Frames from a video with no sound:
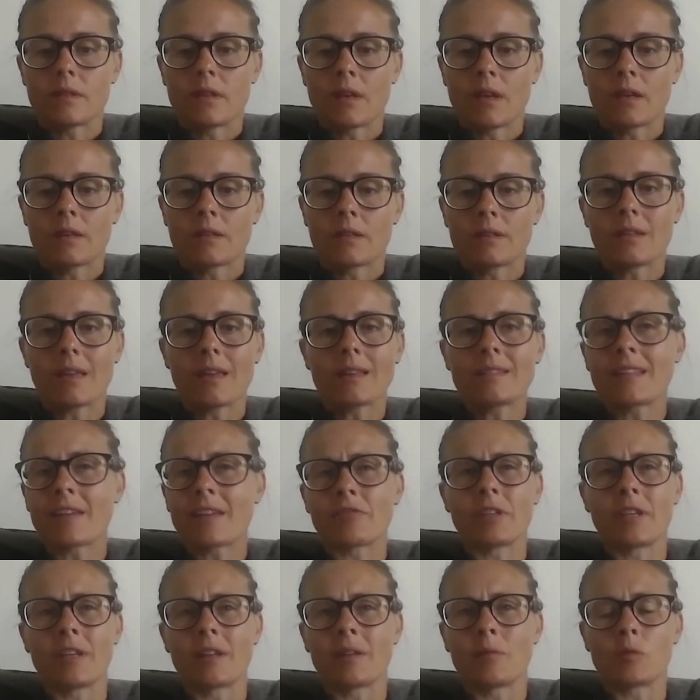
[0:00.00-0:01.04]
Yeah,
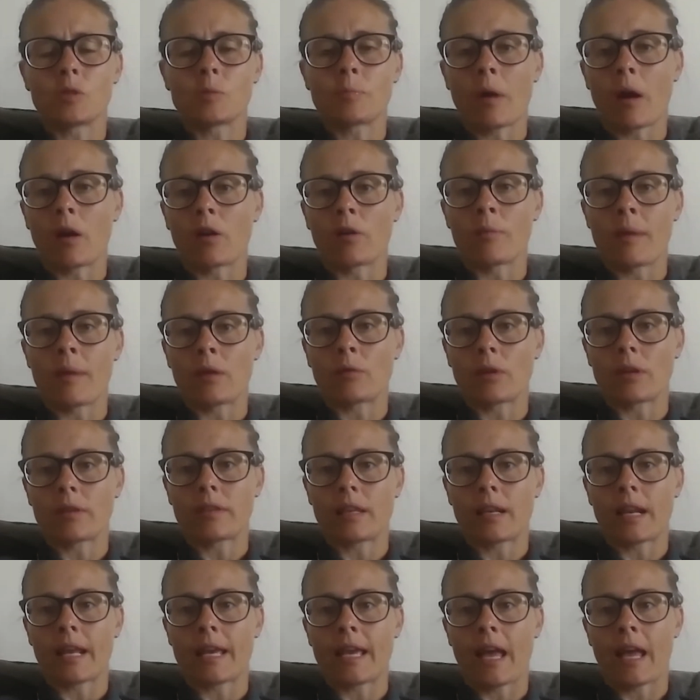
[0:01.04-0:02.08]
definitely. And it was paramount. I
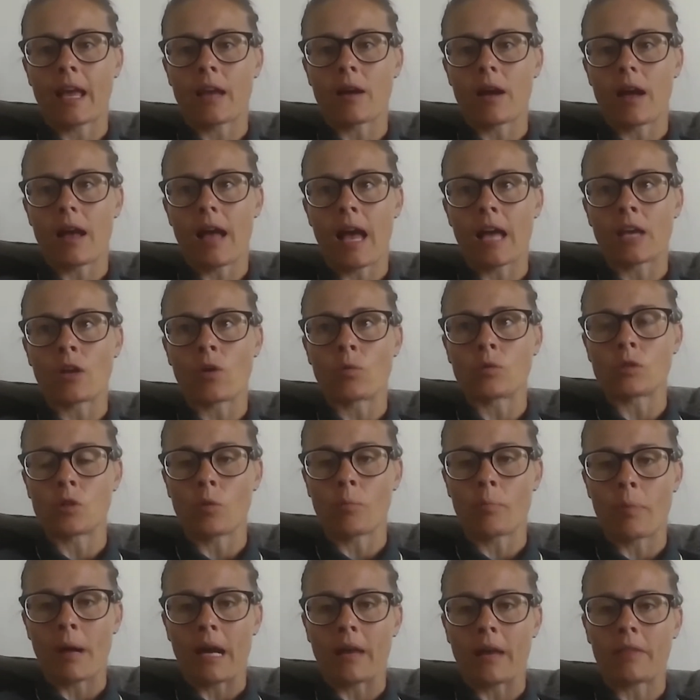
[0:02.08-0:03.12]
think, like, I always
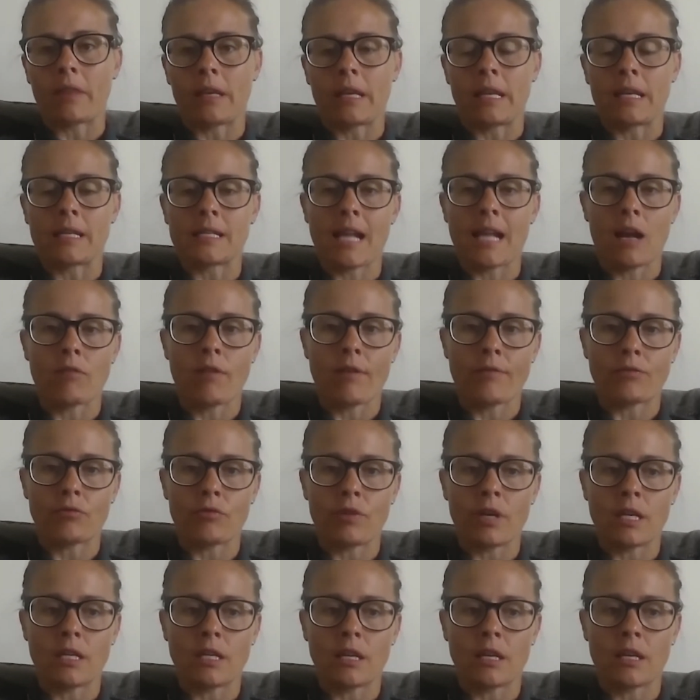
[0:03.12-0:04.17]
look back at the leagues I
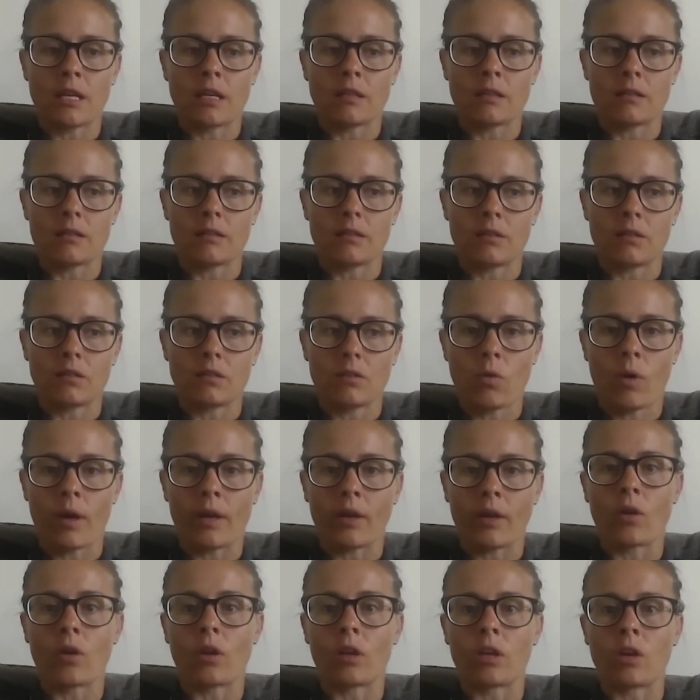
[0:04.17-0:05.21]
refereed in
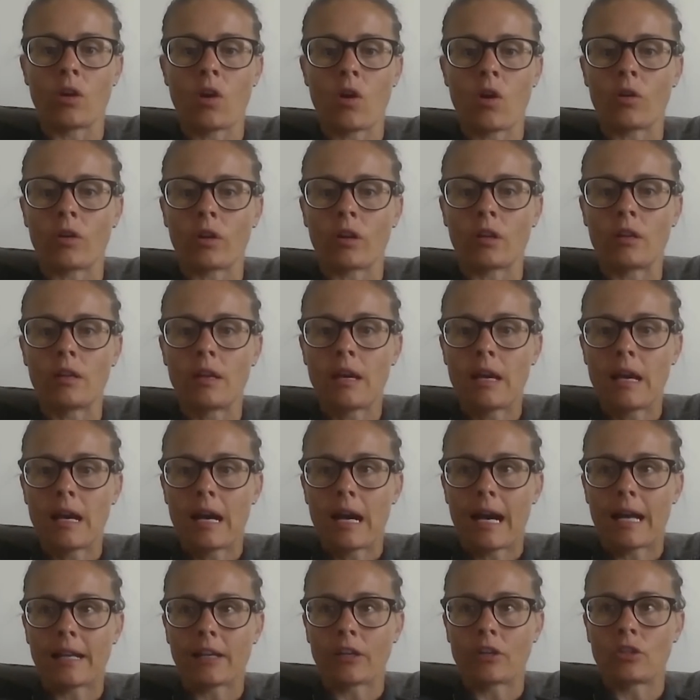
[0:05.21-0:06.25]
quite early on, and
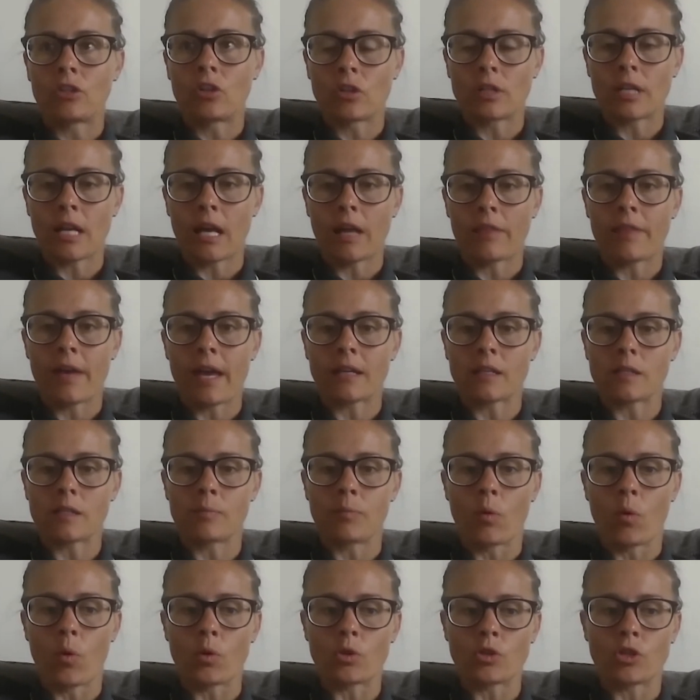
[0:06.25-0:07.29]
had I not had that
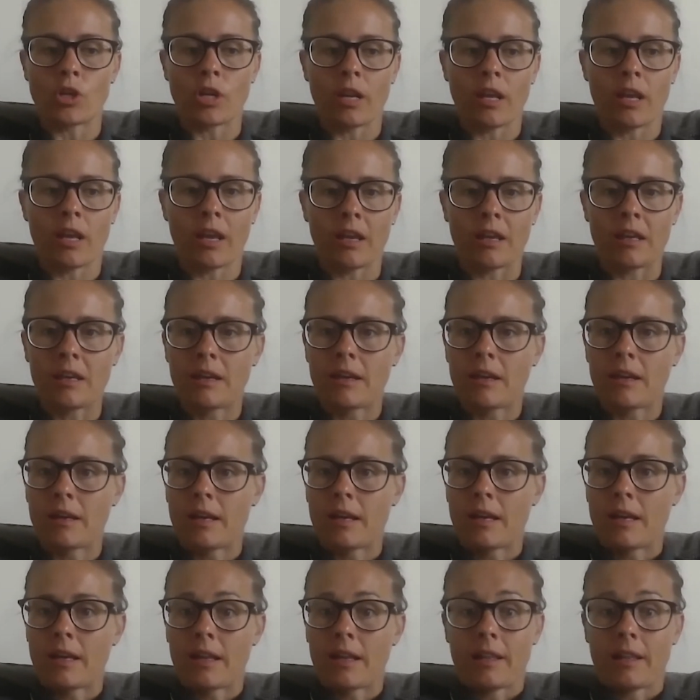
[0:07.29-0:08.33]
exposure to
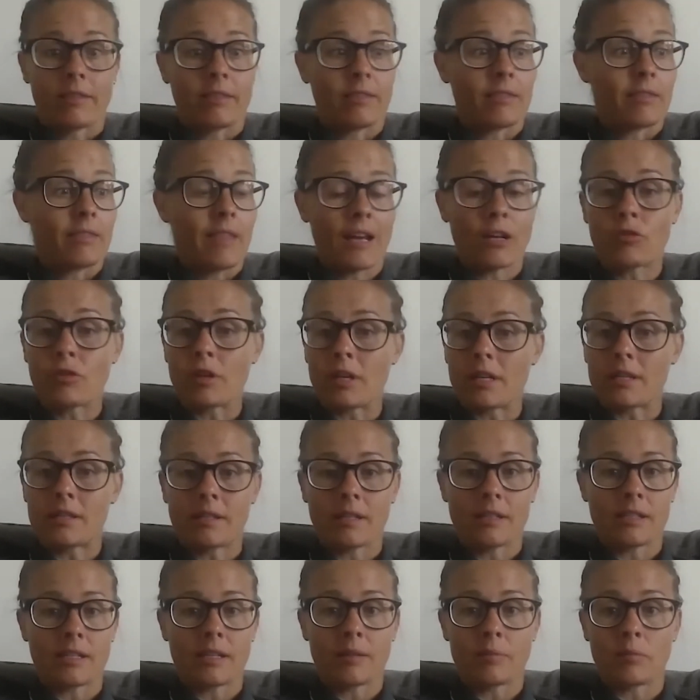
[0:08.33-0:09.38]
that
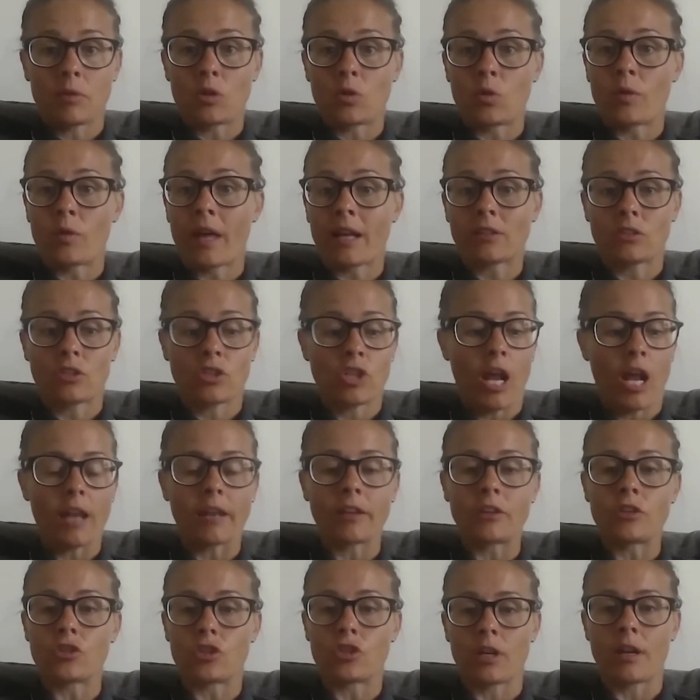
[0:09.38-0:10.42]
criticism, you know, that
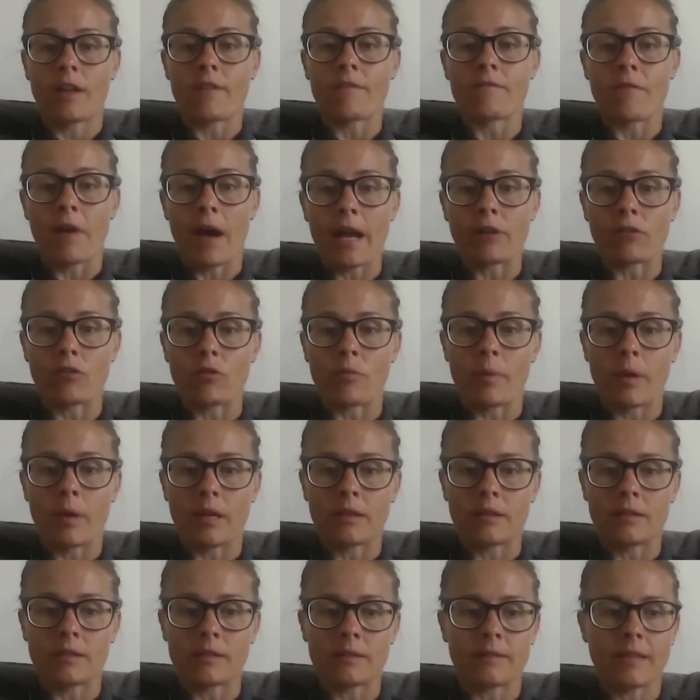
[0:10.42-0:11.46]
challenging
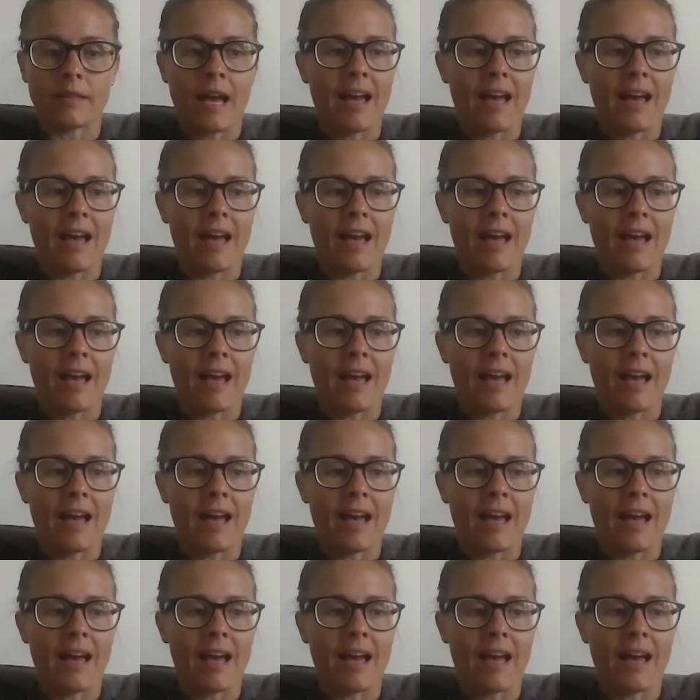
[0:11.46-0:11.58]
environment,